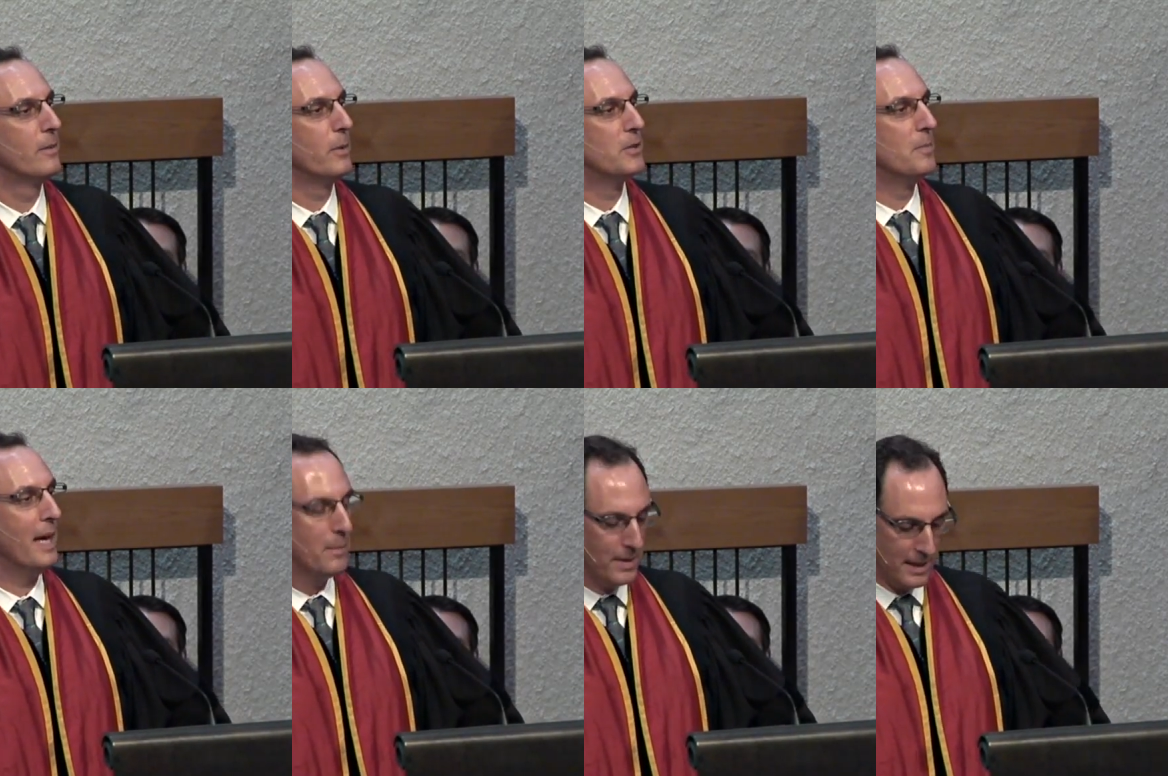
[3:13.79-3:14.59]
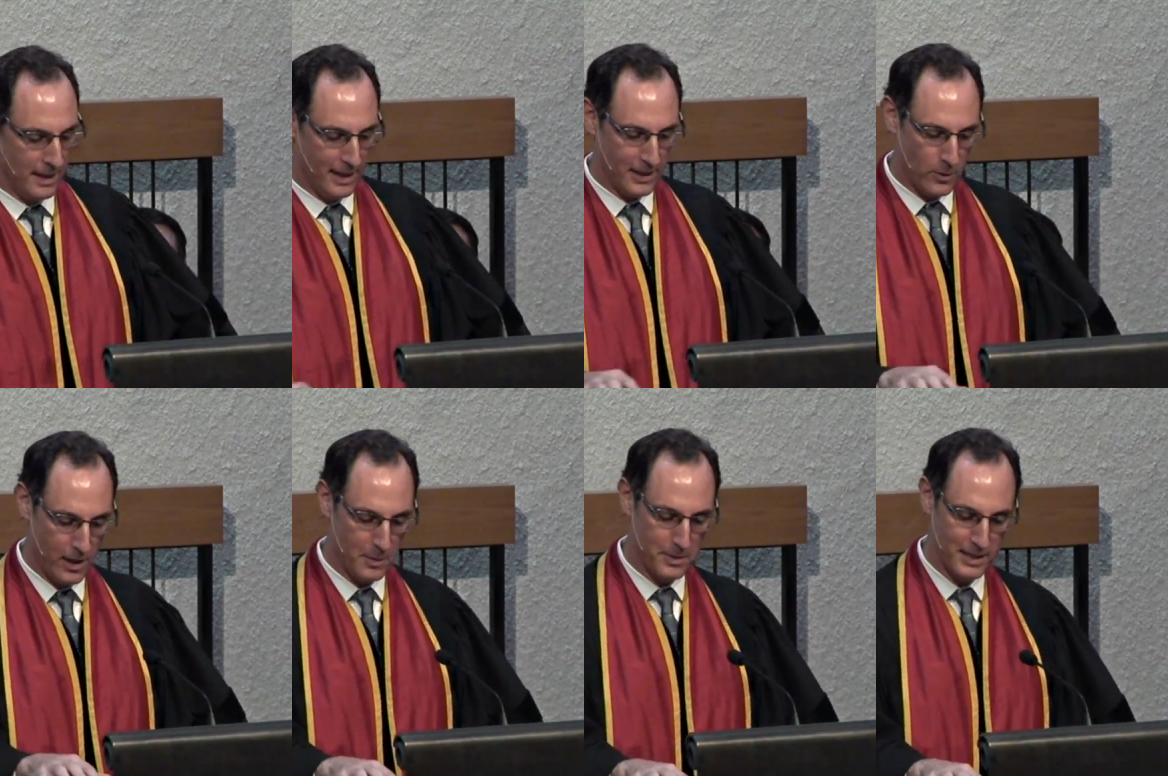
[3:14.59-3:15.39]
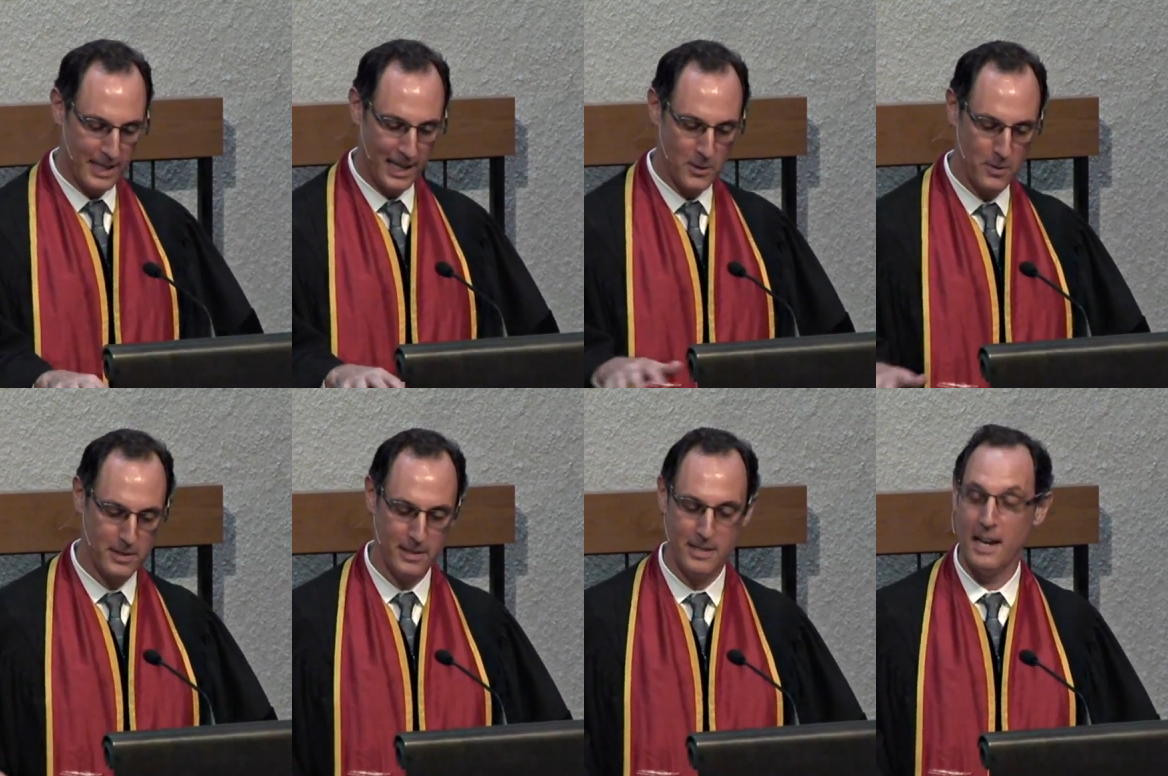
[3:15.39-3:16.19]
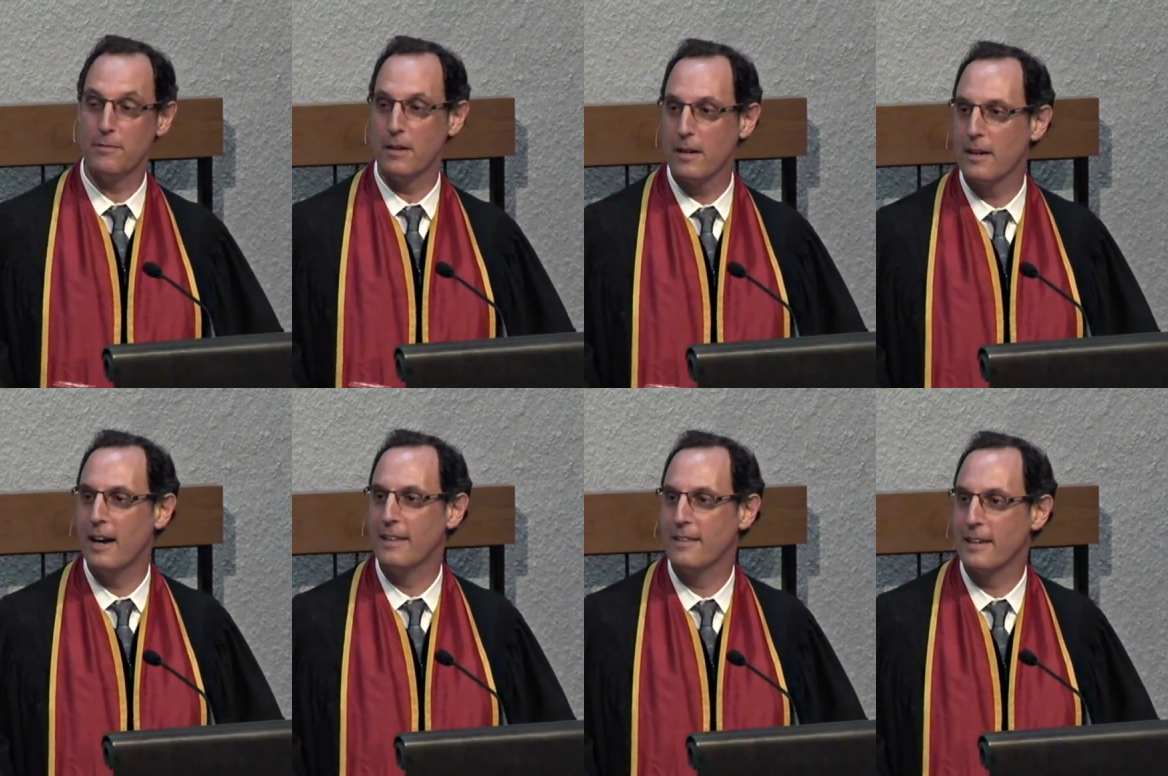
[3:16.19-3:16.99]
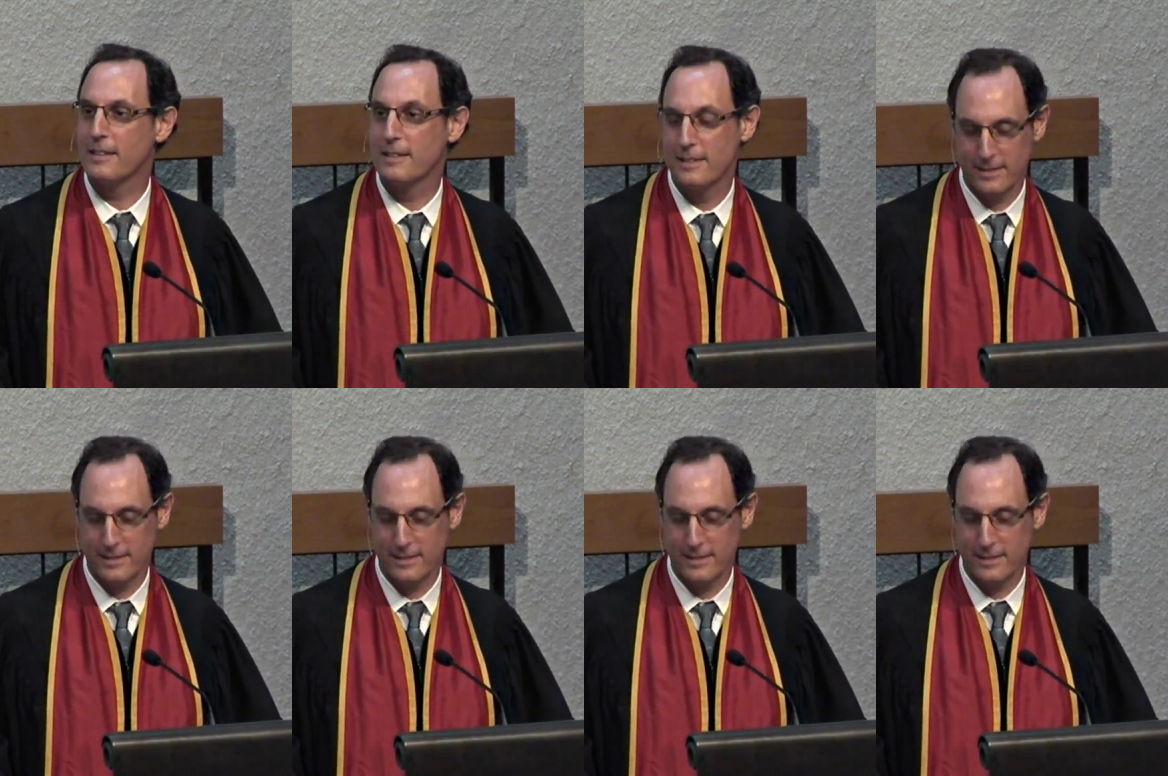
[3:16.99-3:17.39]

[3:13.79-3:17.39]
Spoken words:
which may be an incredibly dangerous endeavor, I think,